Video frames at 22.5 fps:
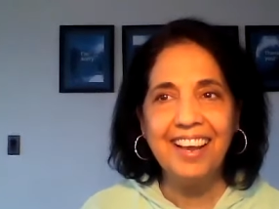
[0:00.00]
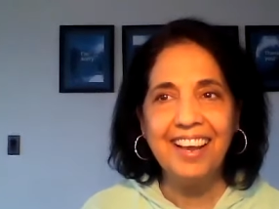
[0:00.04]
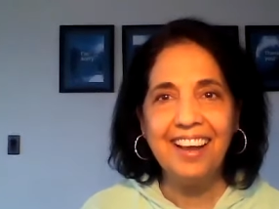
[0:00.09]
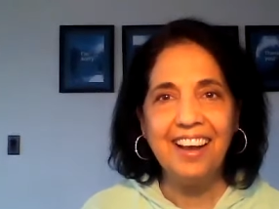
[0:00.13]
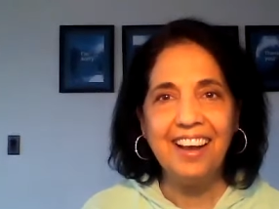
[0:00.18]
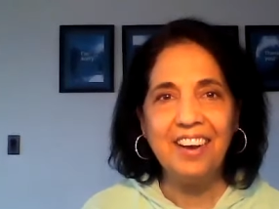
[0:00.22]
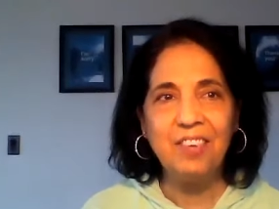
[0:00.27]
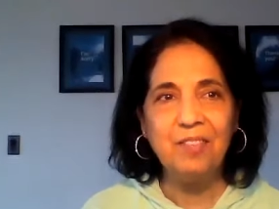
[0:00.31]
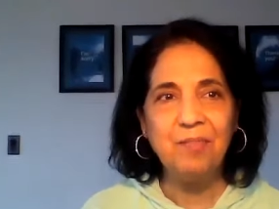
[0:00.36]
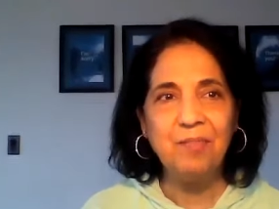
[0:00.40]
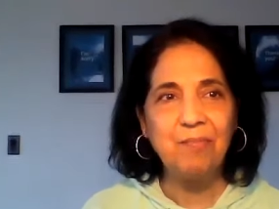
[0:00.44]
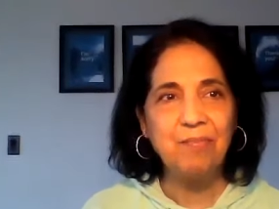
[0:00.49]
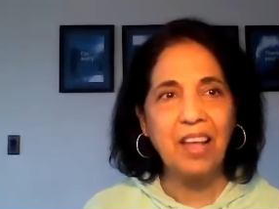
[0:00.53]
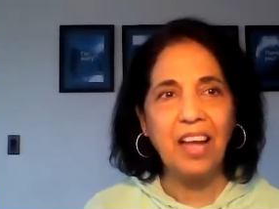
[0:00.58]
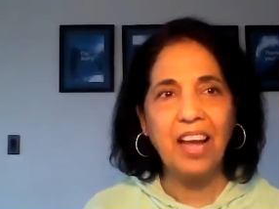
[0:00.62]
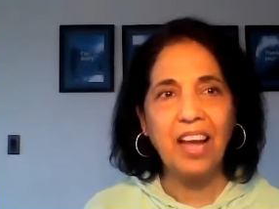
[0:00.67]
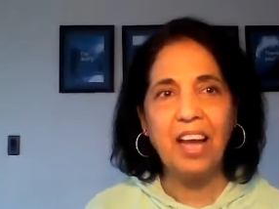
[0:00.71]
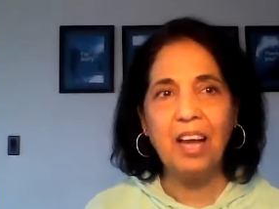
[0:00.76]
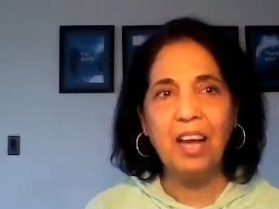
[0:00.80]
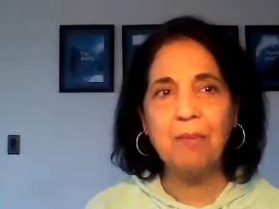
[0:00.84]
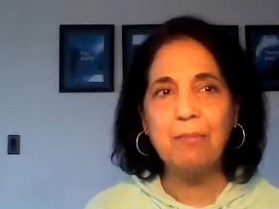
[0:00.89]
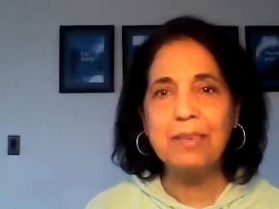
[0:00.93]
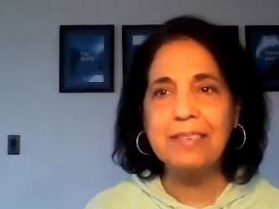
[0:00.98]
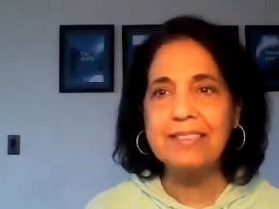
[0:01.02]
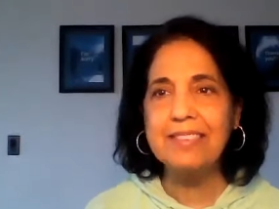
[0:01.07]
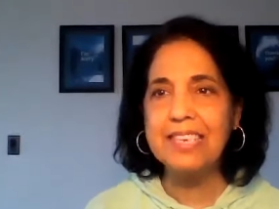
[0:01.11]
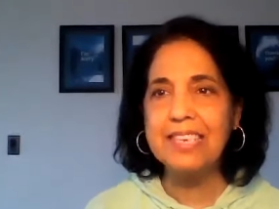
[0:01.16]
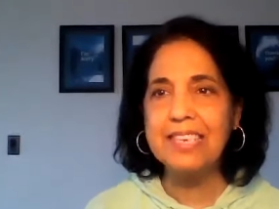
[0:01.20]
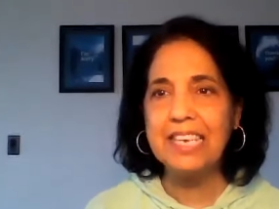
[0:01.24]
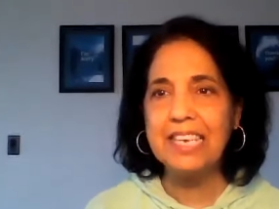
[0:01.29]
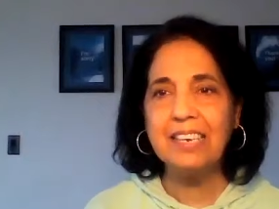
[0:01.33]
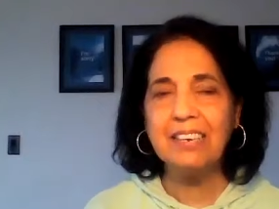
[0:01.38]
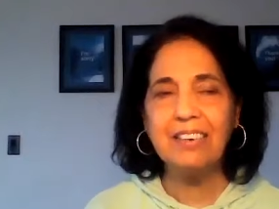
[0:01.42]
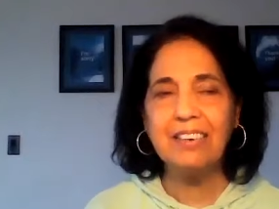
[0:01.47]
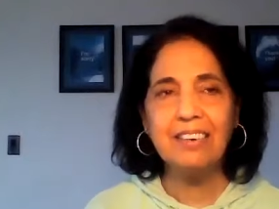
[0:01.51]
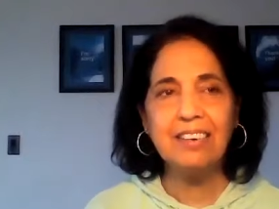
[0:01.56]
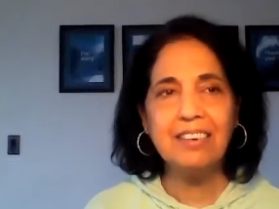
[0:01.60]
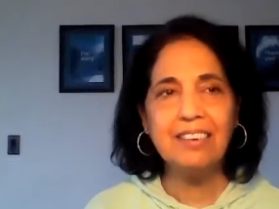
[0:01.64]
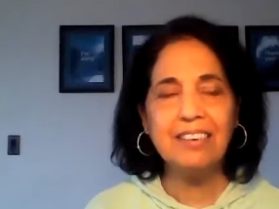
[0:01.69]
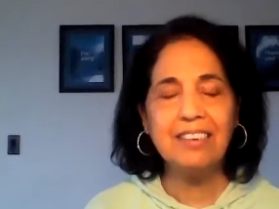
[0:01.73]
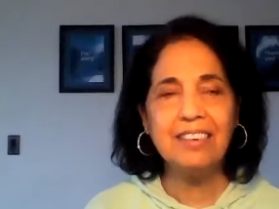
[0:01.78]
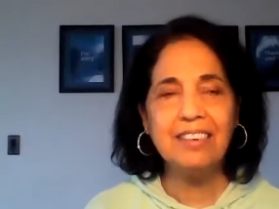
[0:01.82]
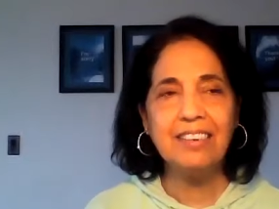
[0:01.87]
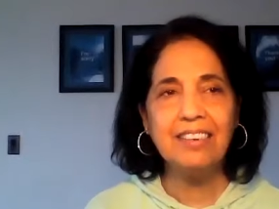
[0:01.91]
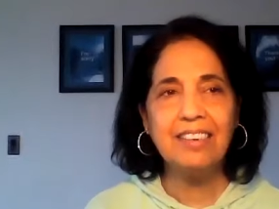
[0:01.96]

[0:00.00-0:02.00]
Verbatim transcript: Um, I'm a seeker.